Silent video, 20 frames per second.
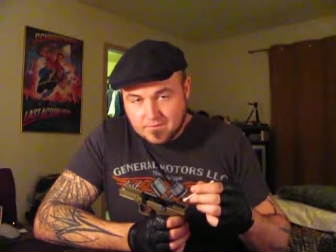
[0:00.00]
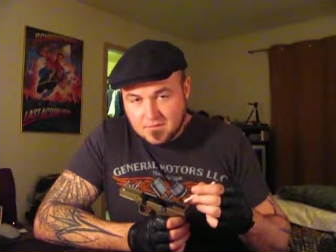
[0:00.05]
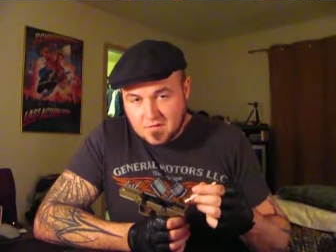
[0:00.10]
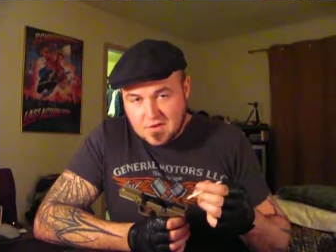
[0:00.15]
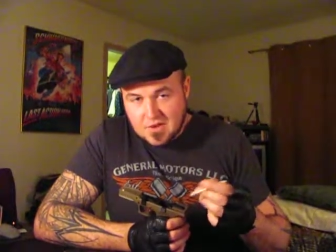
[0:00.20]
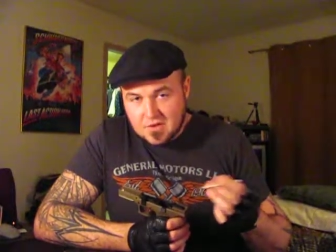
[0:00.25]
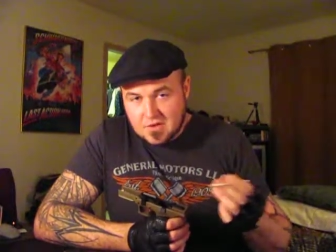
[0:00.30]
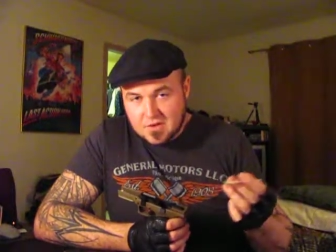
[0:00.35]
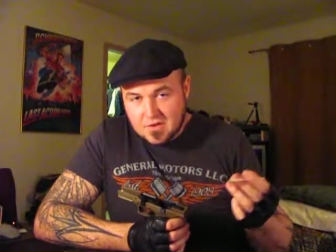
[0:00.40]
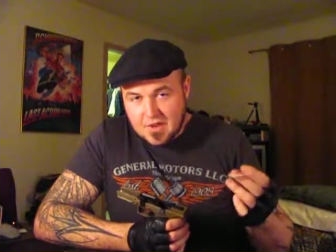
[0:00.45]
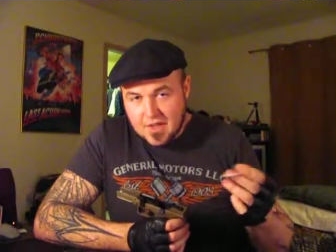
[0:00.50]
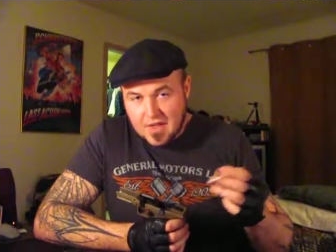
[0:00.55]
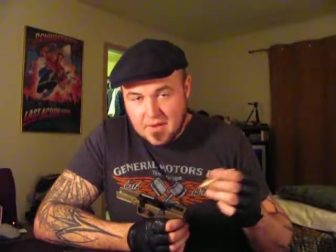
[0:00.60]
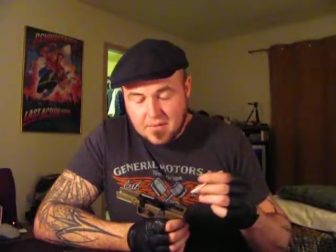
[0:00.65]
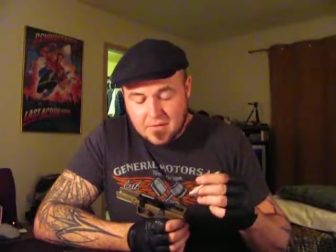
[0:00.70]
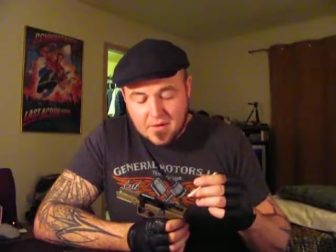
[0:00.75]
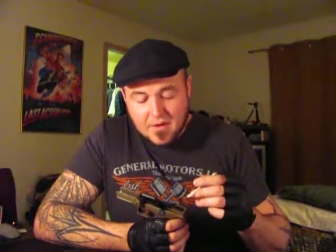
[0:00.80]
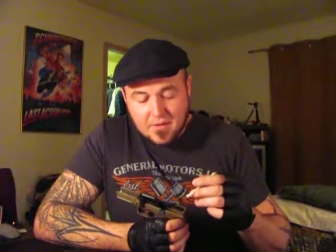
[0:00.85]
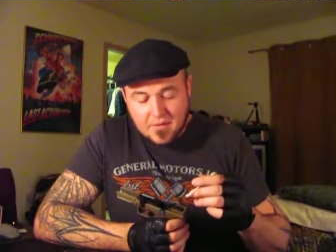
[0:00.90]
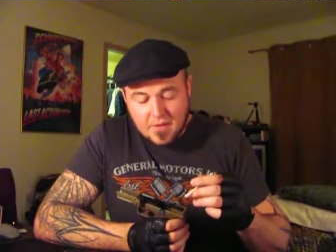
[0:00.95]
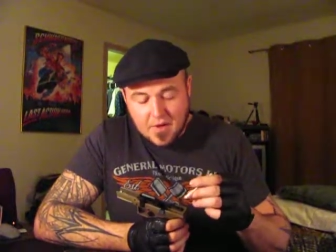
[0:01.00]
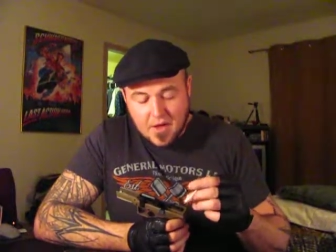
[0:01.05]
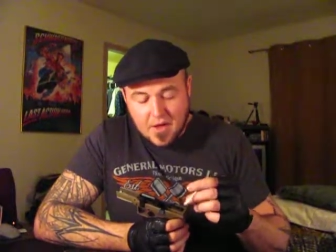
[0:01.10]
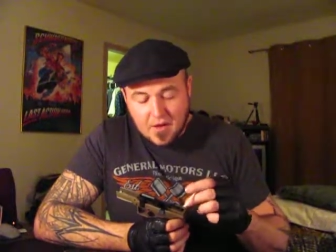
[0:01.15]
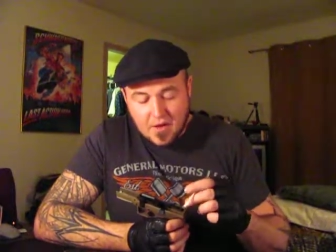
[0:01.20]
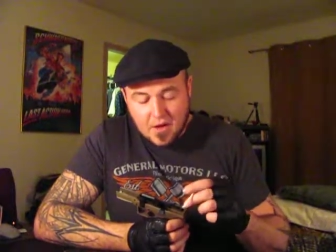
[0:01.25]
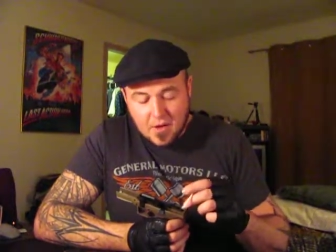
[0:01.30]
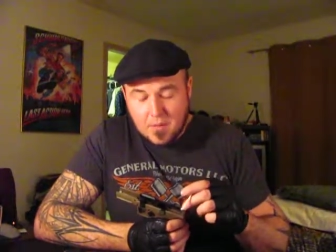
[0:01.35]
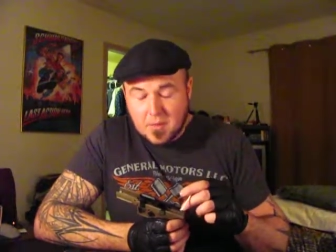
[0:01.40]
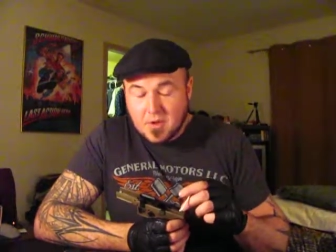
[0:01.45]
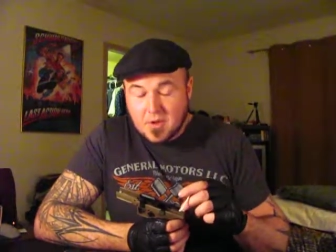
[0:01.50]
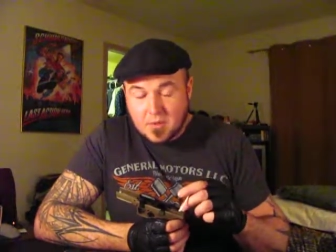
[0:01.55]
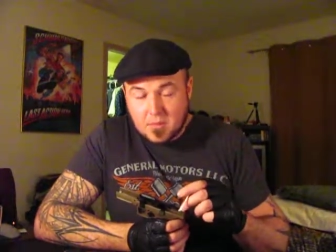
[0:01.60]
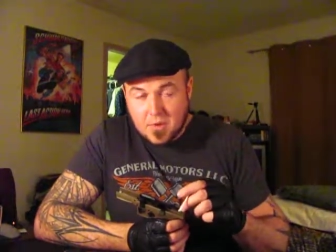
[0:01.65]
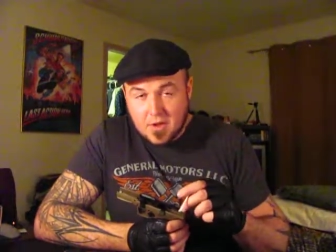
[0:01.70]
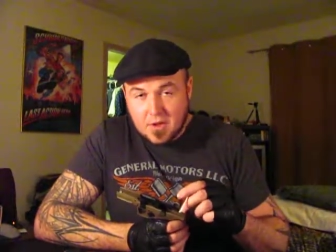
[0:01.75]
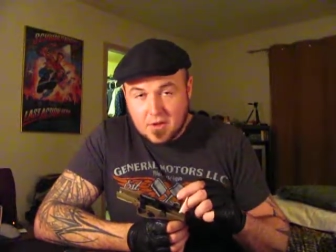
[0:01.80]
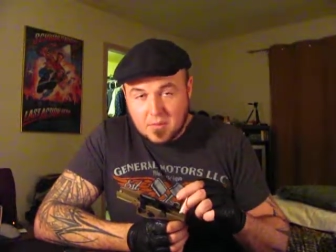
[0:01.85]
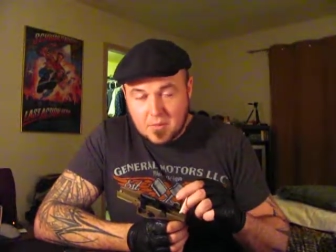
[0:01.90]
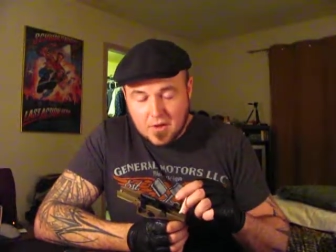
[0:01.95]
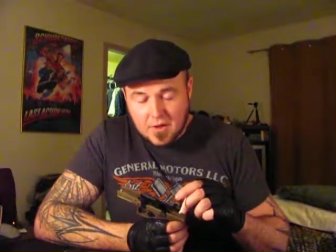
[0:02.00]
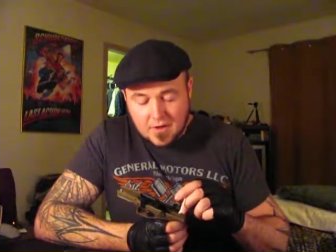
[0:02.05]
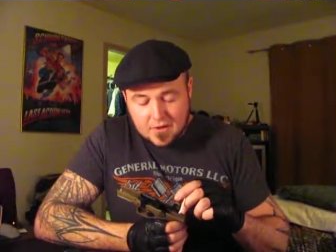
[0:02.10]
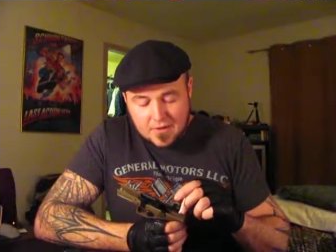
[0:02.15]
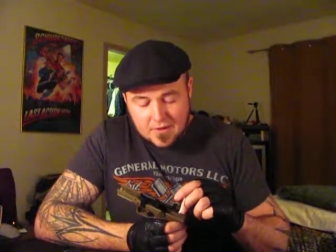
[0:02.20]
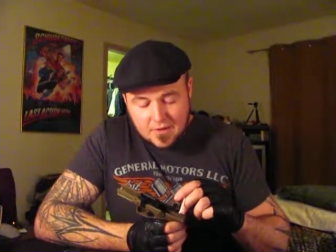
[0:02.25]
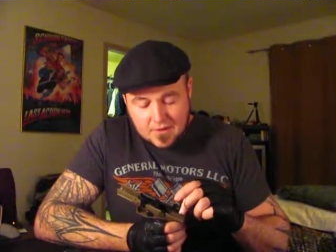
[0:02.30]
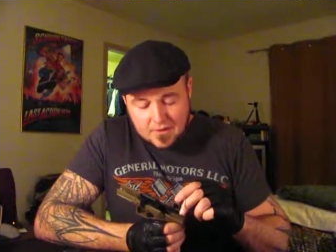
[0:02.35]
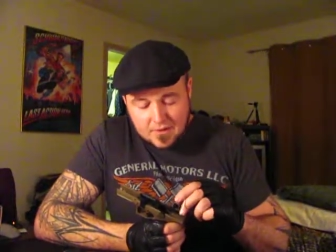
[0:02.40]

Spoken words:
just life in your firearm and dependability.